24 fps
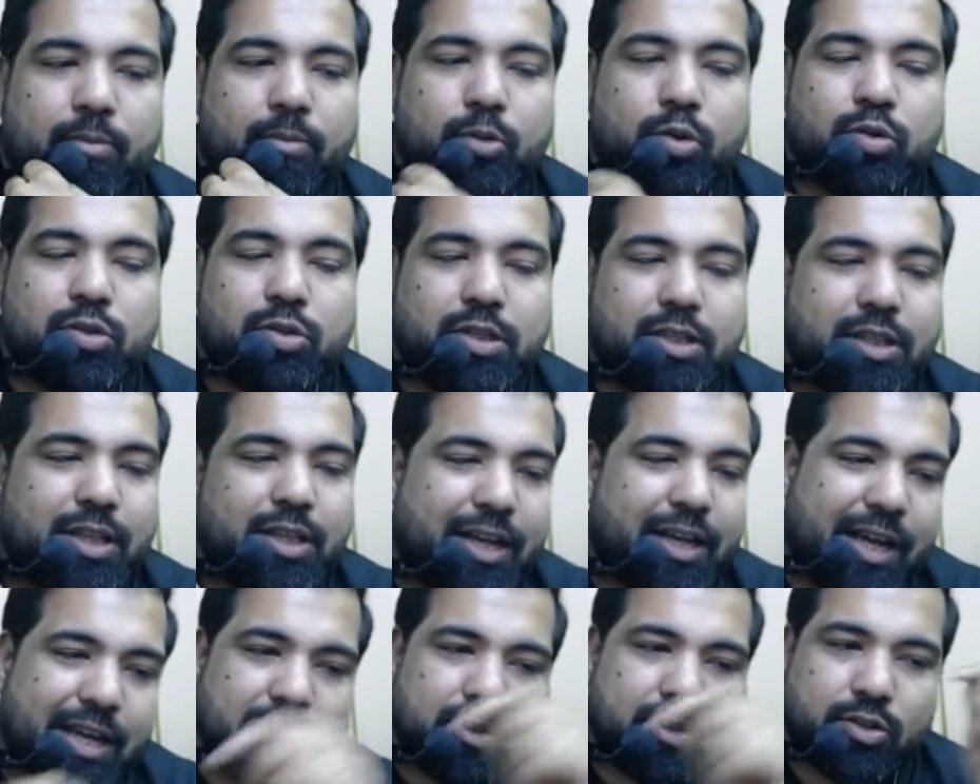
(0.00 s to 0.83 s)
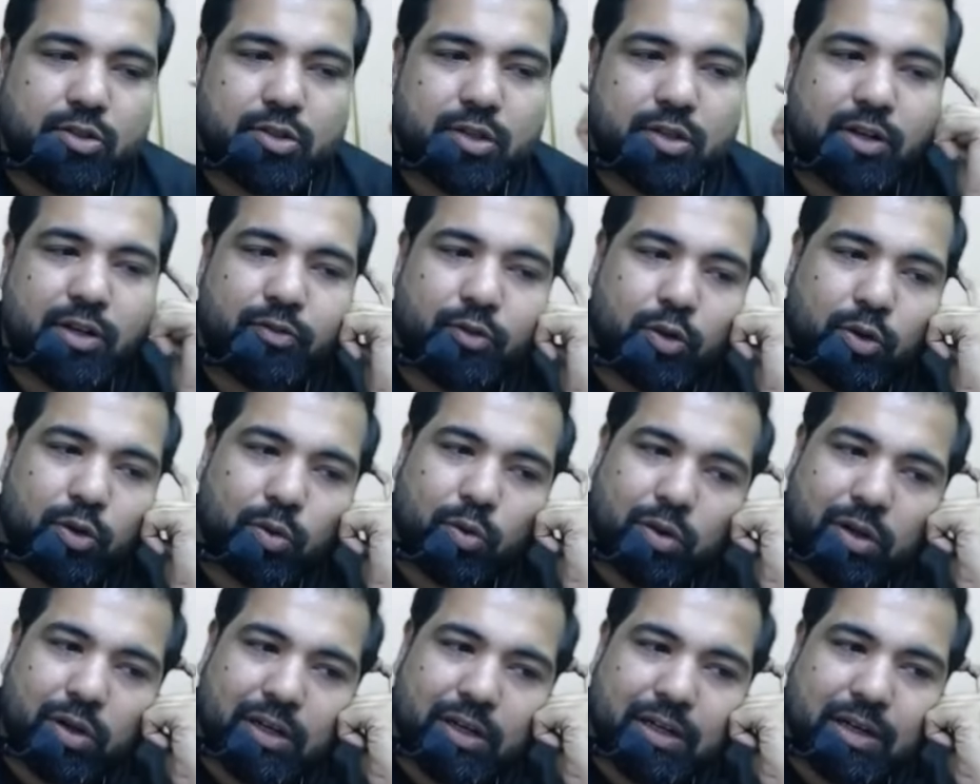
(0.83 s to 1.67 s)
You see the last digit. If your
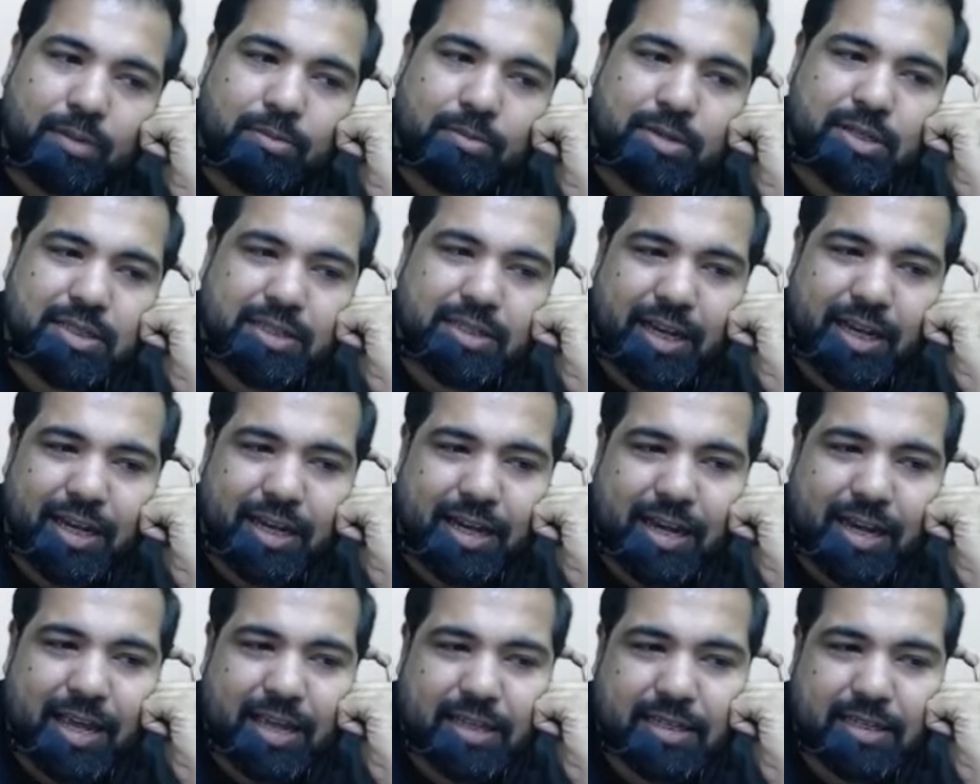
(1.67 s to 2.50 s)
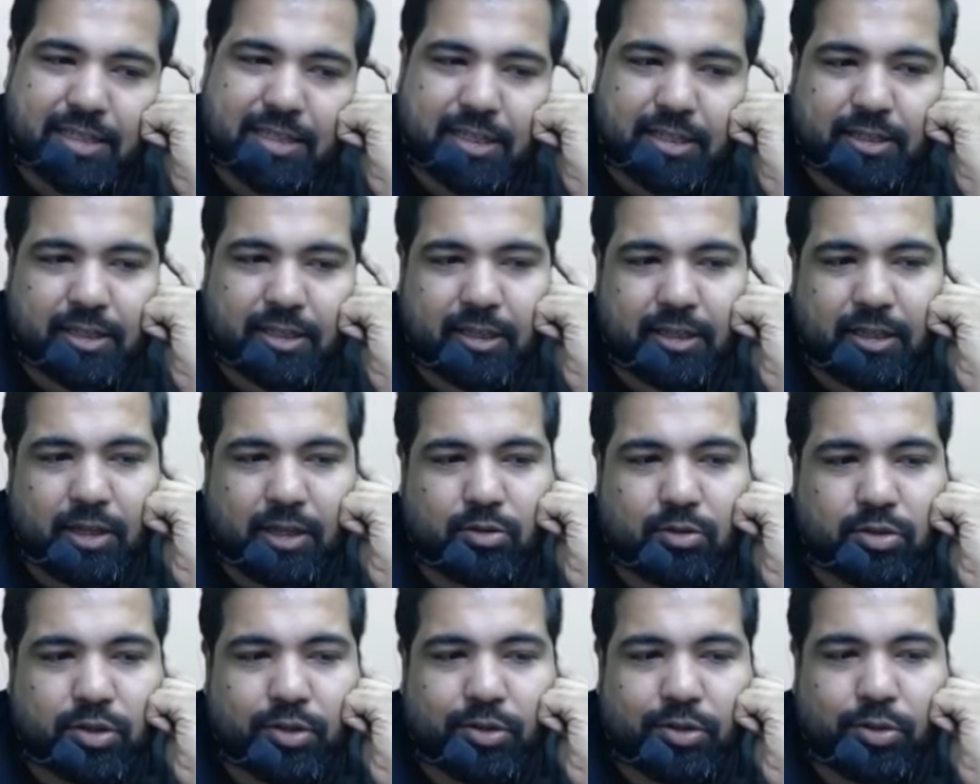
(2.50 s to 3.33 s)
total income is 10 lakh
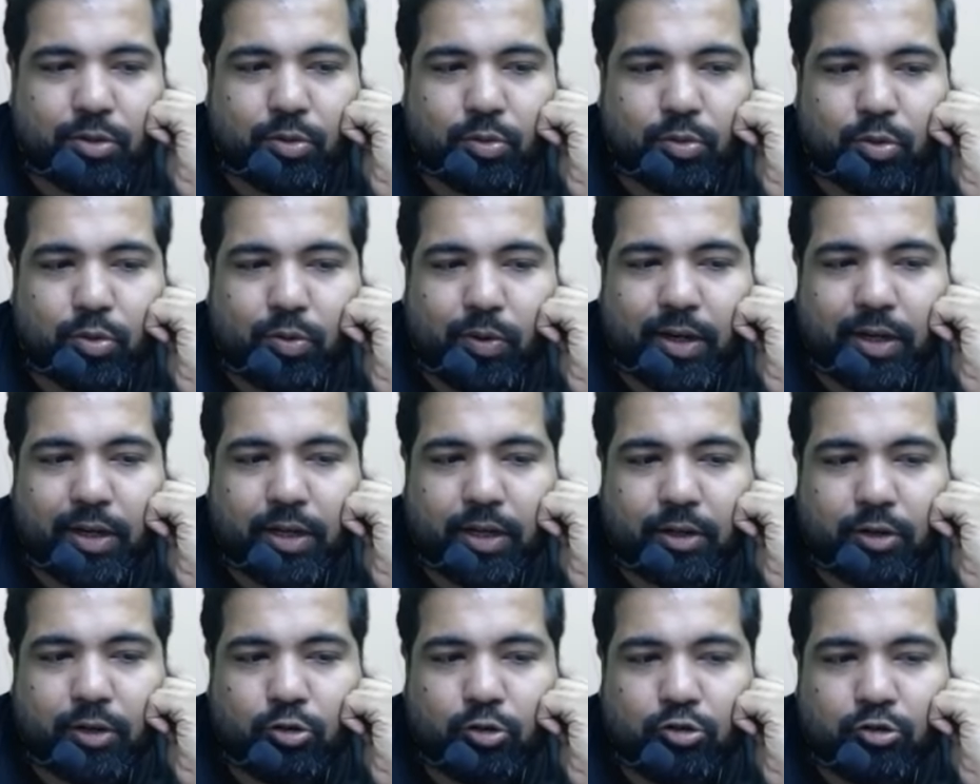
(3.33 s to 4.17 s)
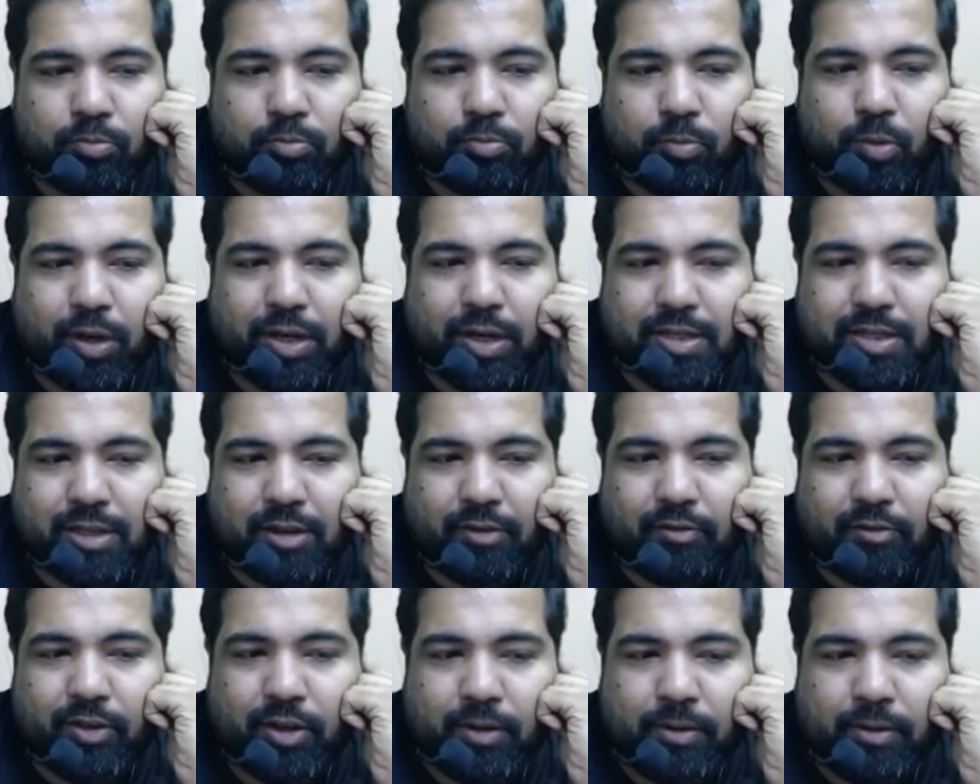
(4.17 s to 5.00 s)

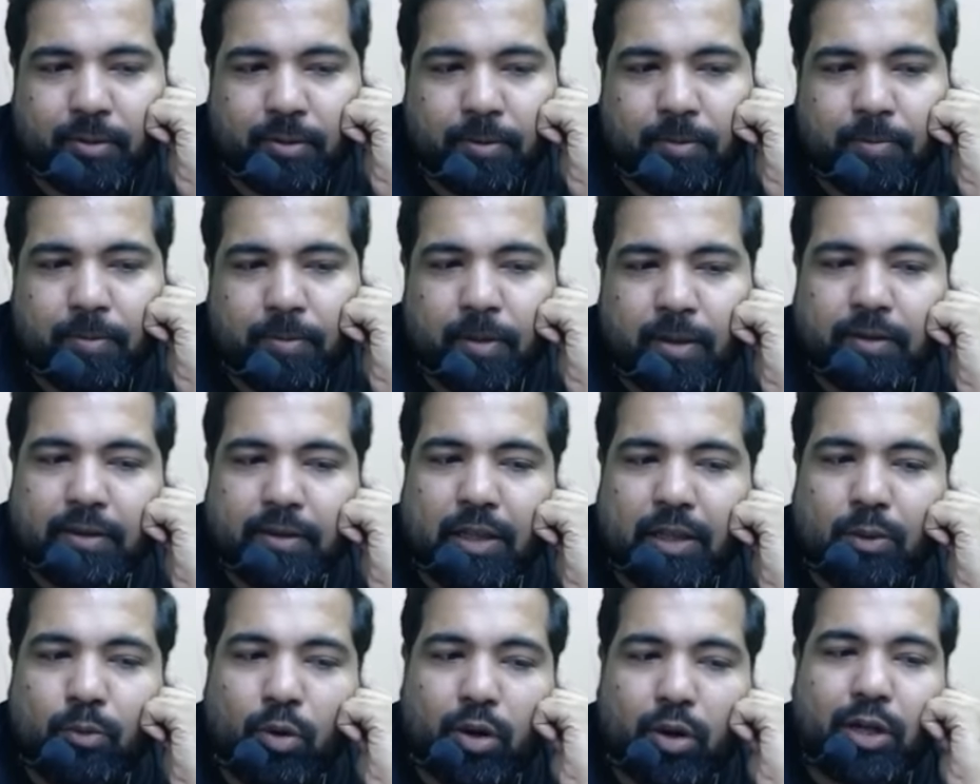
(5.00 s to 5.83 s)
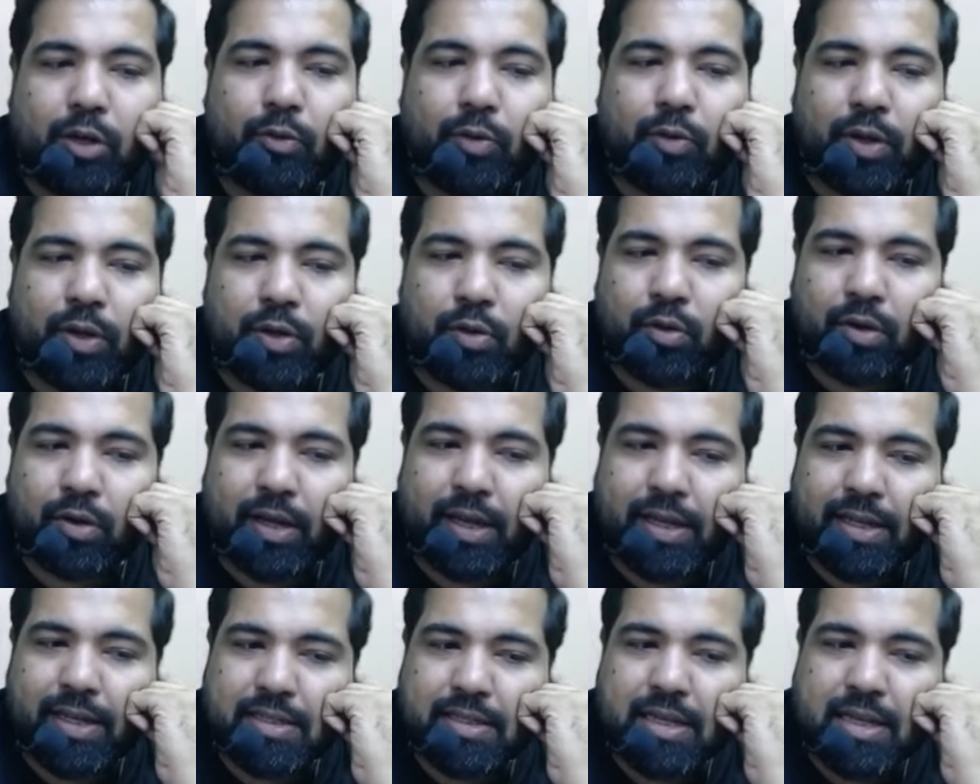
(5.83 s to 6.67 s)
16,222.7, then what will you ignore,
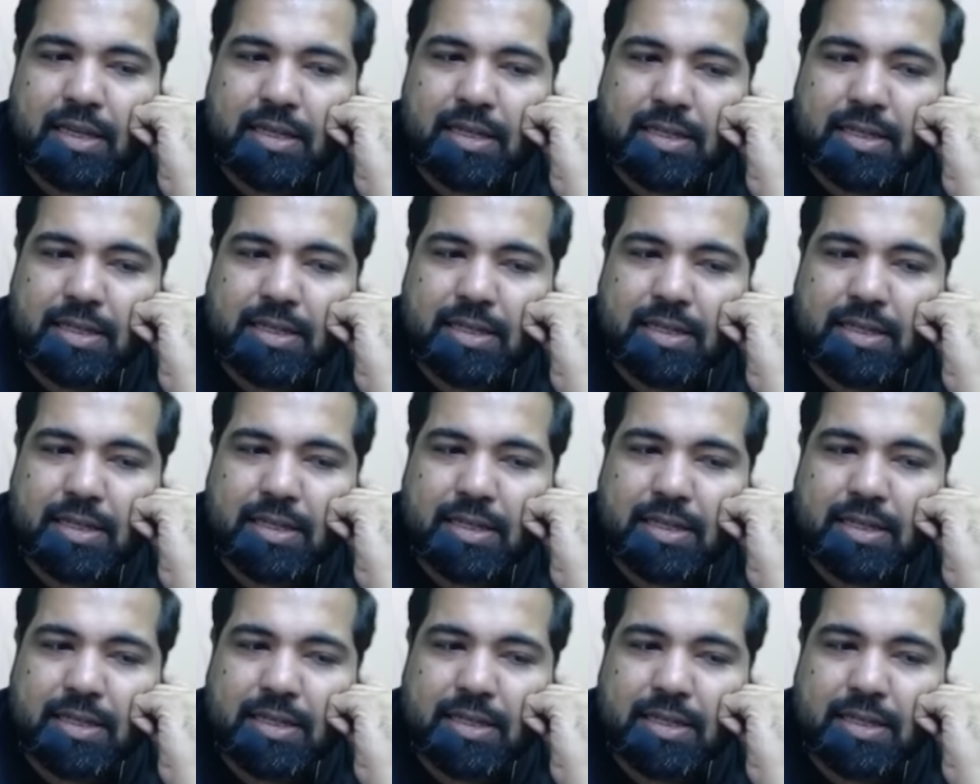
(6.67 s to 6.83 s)
guys?